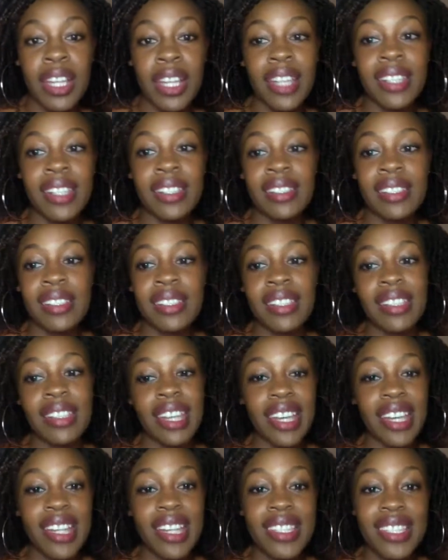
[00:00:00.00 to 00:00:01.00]
And
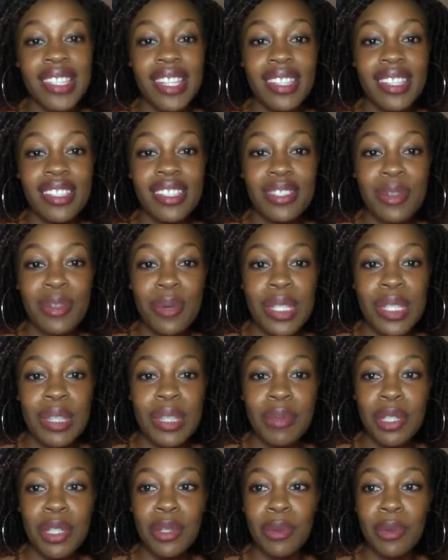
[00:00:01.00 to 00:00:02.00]
like I said, just always
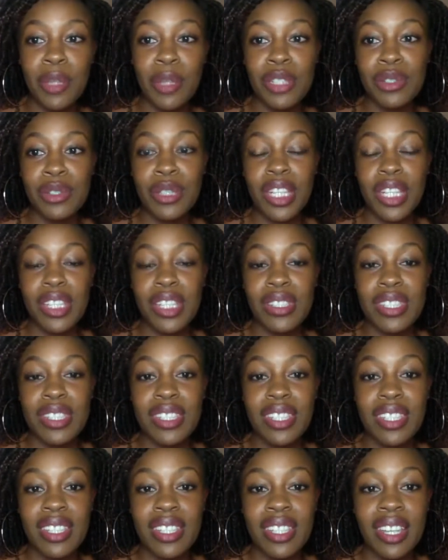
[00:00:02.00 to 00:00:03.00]
let me know what you'd like to
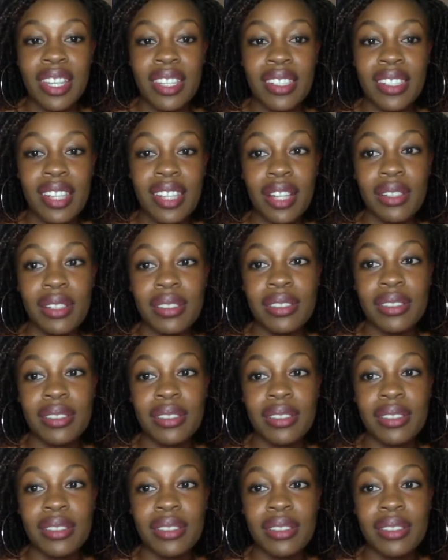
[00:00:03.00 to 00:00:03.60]
see, and